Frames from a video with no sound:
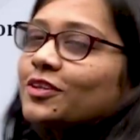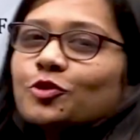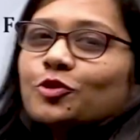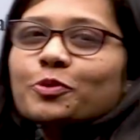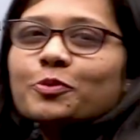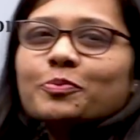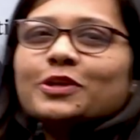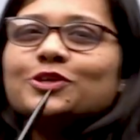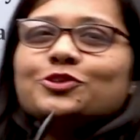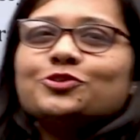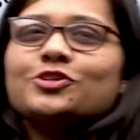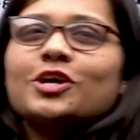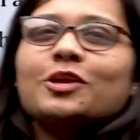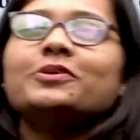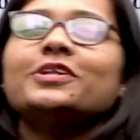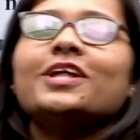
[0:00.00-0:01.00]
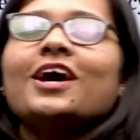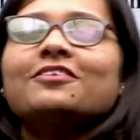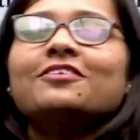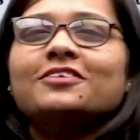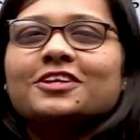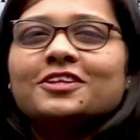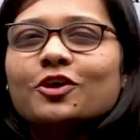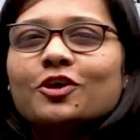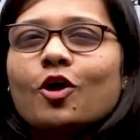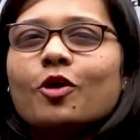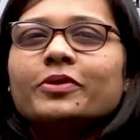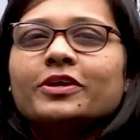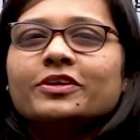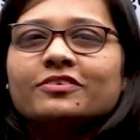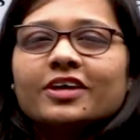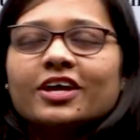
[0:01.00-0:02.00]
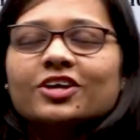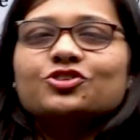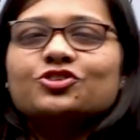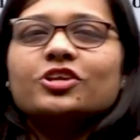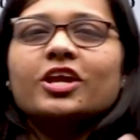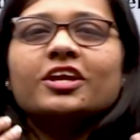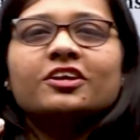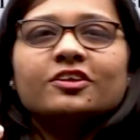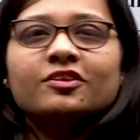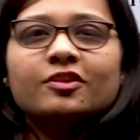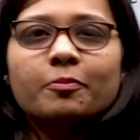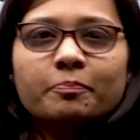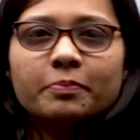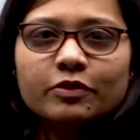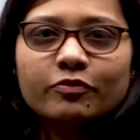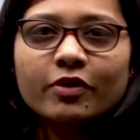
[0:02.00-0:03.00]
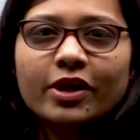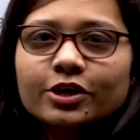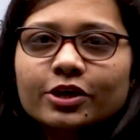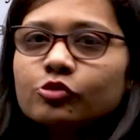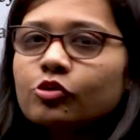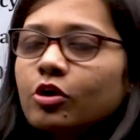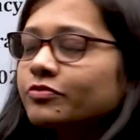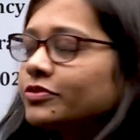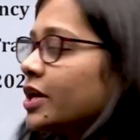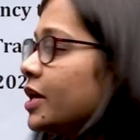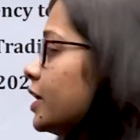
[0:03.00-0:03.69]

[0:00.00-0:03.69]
you people need to tell me the answer in the comment section, and it is a PYQ of the